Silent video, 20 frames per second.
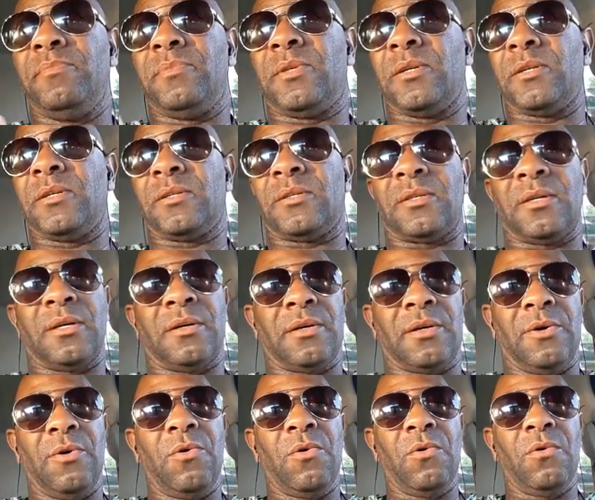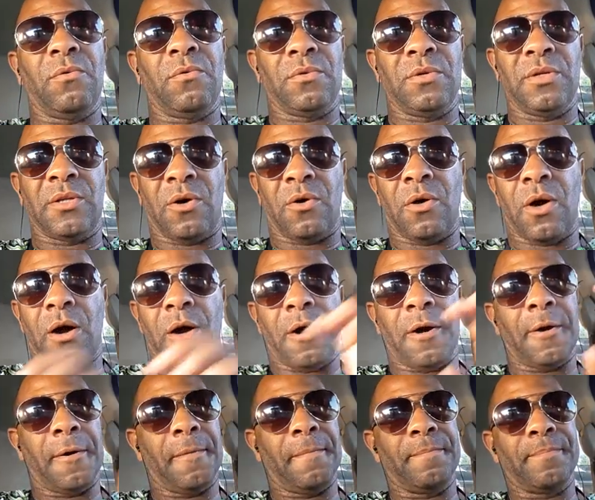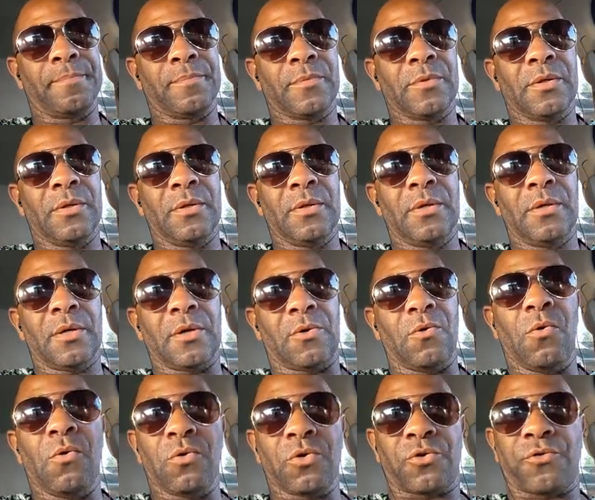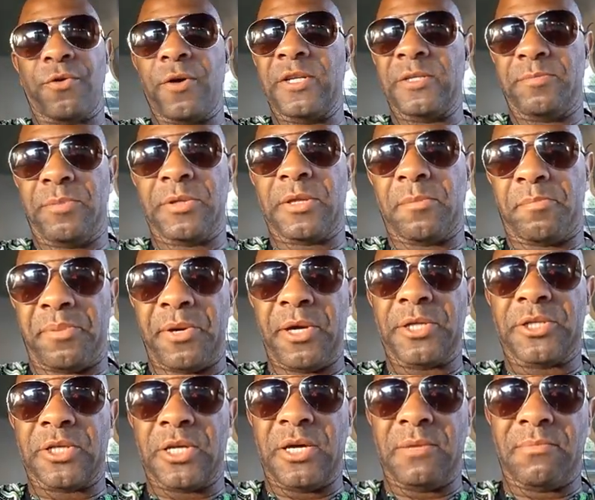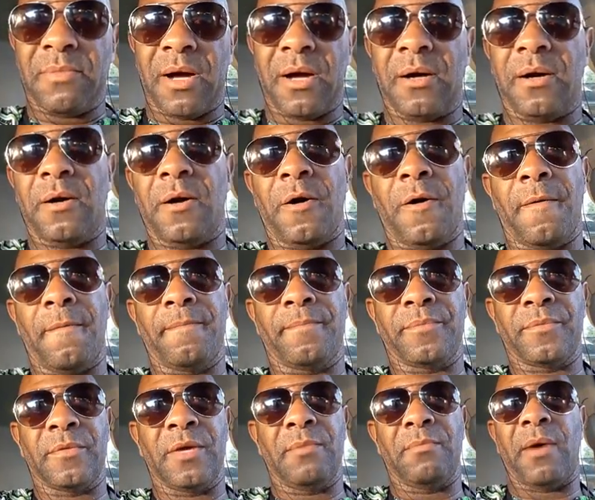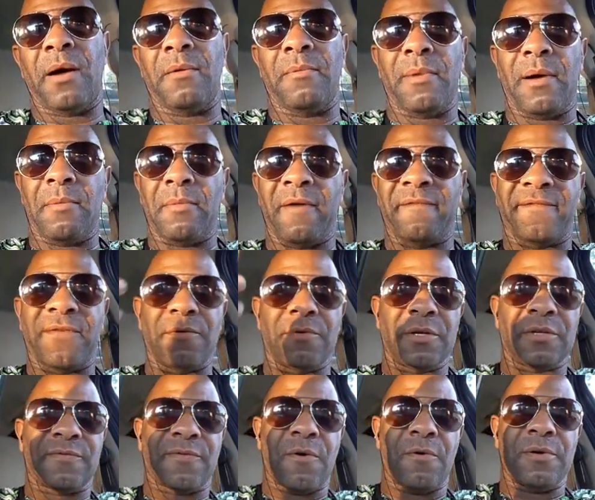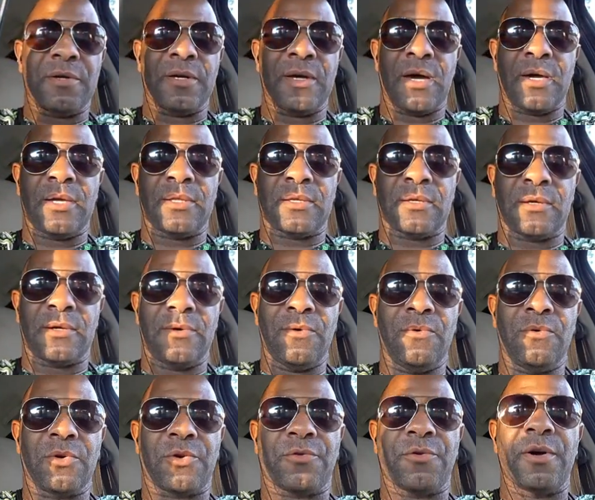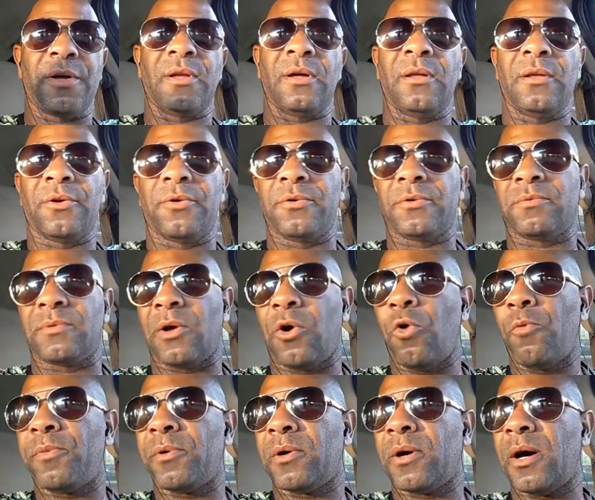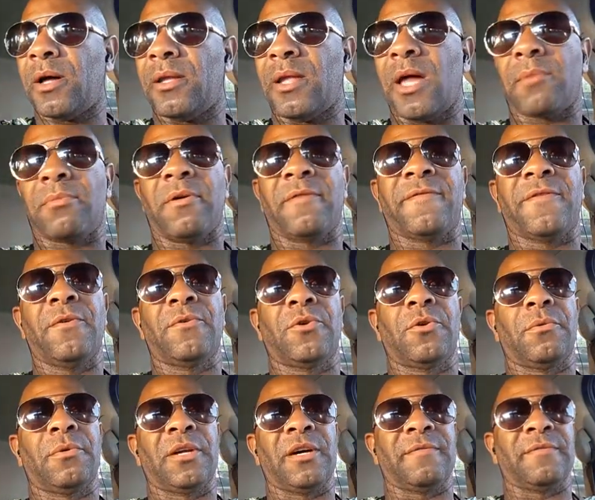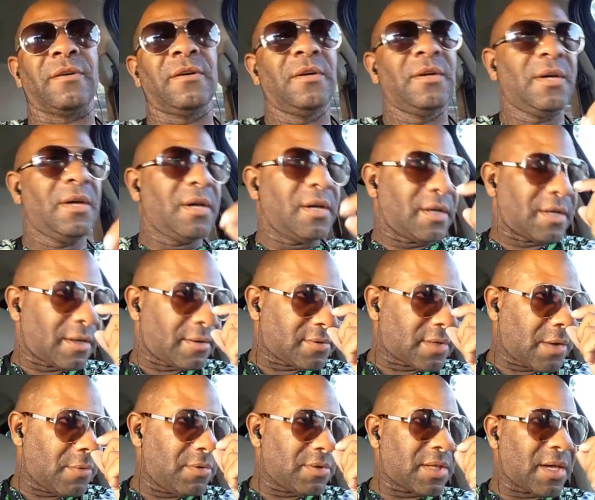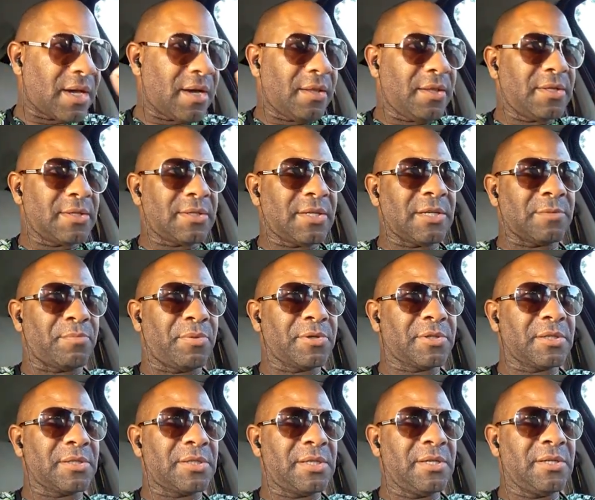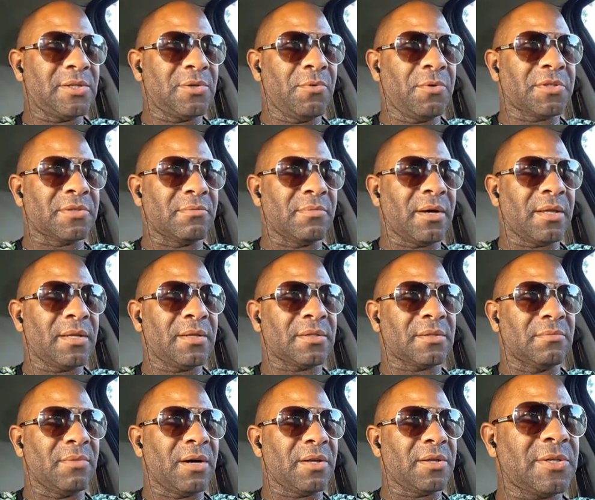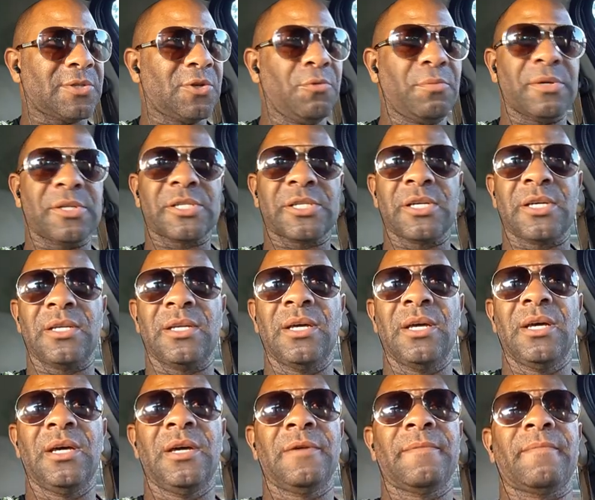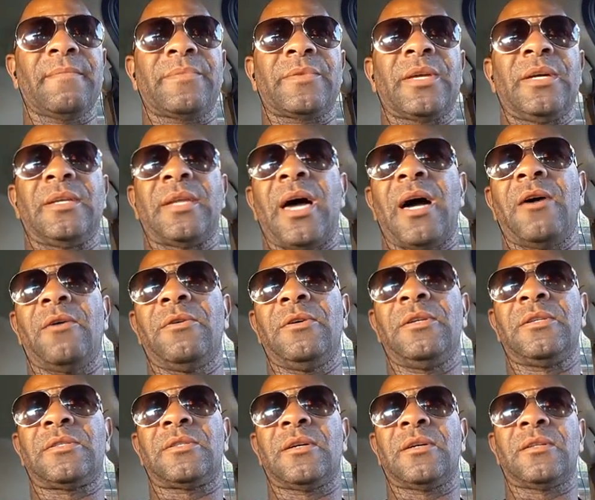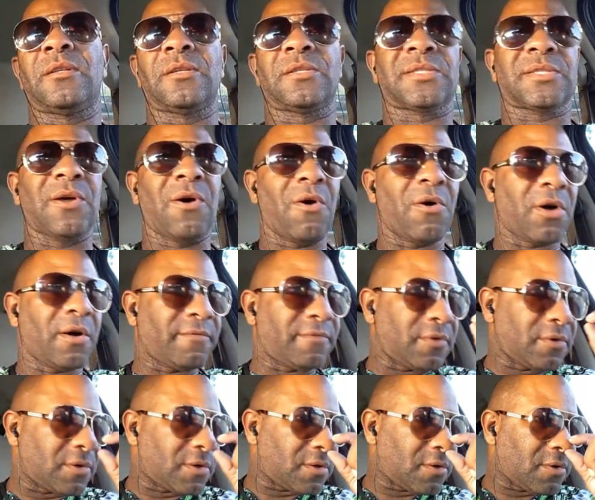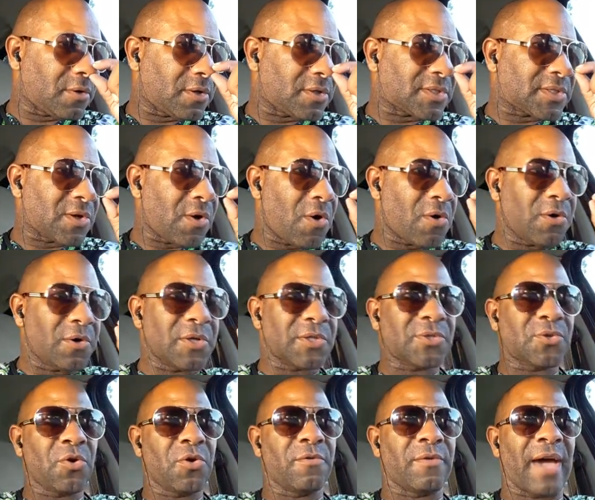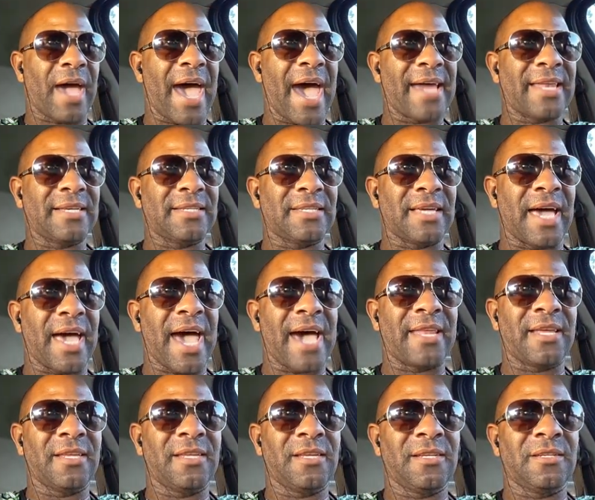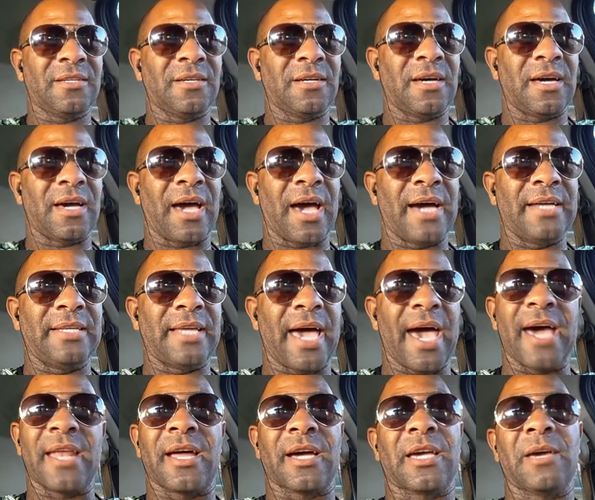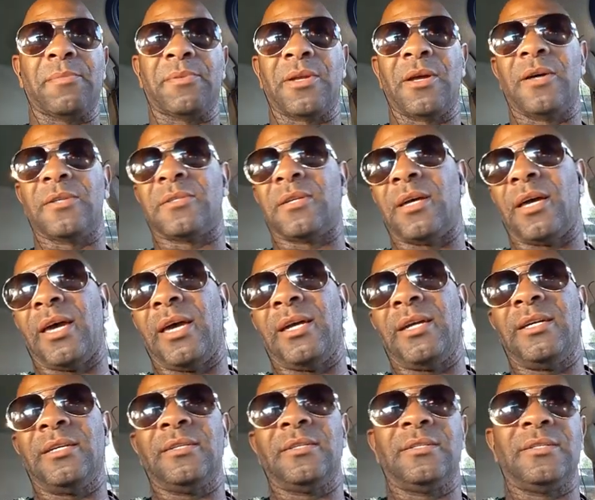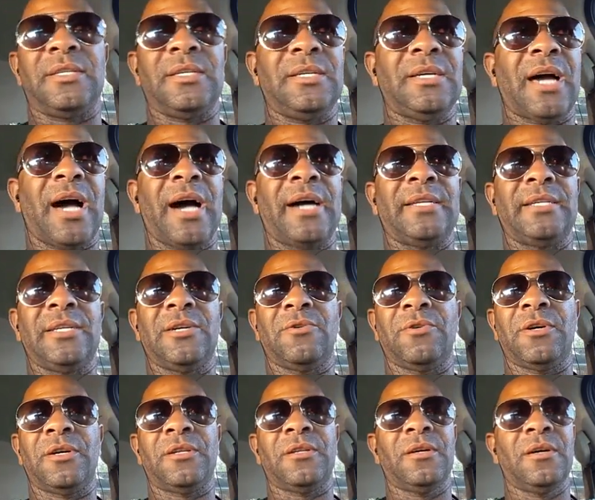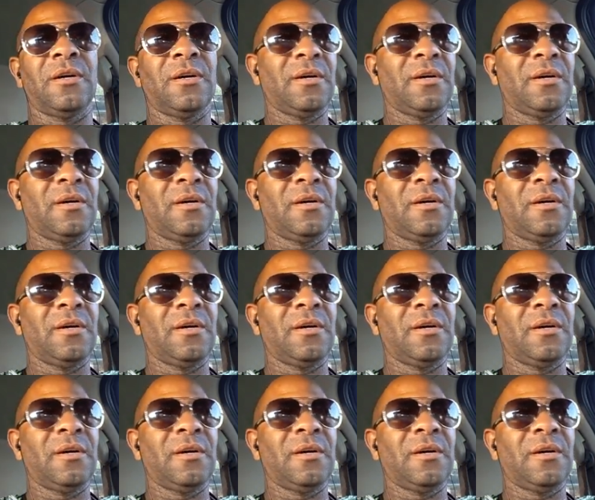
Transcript: the the Google, you know, um Google Trends put the picture in my um in my, my, my phone. This phone here, I get the Google Trend alerts when I open unlock my phone or whatever. And I was like, what the hell is this? Pusha T is doing some other some stupid shit. And now it's the the song of the or the song or the story of Adidon Ad, Ad I can't pronounce that A D I D O N